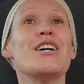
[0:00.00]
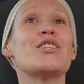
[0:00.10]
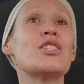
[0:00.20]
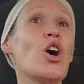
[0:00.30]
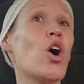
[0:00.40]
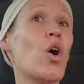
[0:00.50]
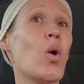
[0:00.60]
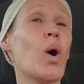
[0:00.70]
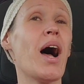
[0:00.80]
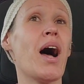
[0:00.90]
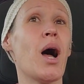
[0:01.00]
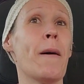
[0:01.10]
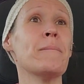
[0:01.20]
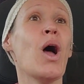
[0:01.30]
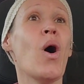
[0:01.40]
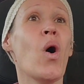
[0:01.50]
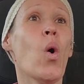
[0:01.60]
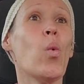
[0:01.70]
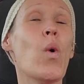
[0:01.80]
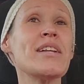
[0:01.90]
So, um,
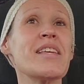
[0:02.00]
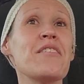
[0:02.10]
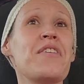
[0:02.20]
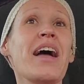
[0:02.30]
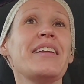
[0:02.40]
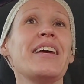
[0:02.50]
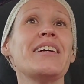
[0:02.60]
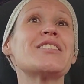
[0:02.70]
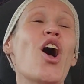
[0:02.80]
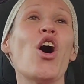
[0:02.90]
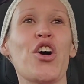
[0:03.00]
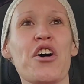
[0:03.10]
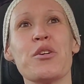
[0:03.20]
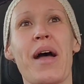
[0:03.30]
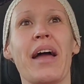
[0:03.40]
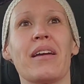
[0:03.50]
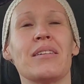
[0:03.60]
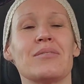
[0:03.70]
once I find it, I'll call you back.